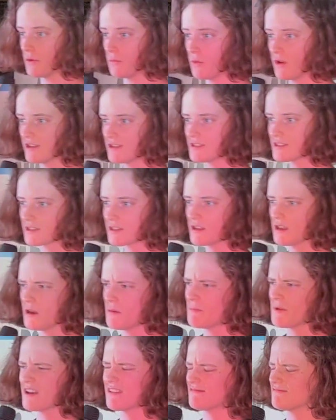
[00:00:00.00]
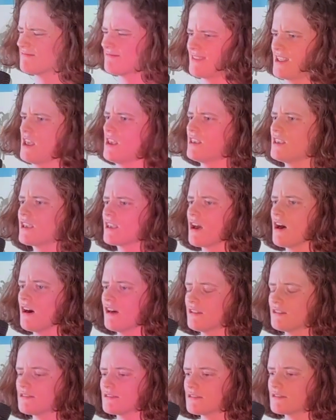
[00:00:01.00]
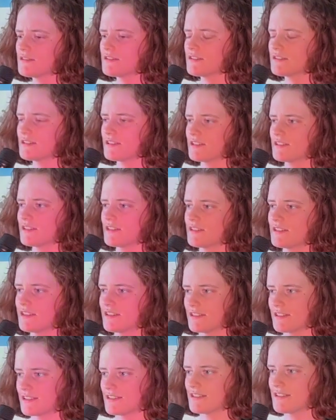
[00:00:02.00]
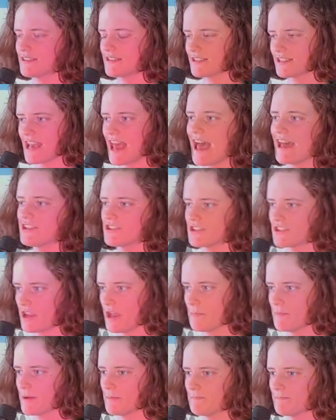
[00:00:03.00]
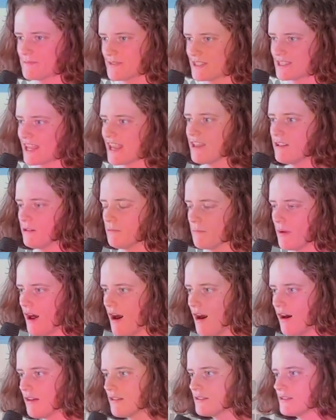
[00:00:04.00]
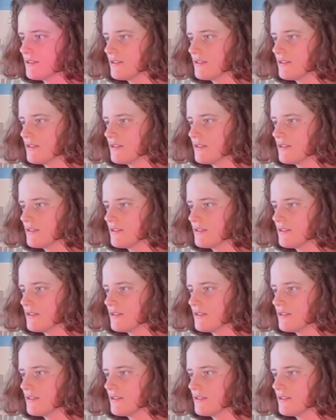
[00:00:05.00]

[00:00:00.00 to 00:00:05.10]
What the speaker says: ones, but you can't snatch up a seal bar.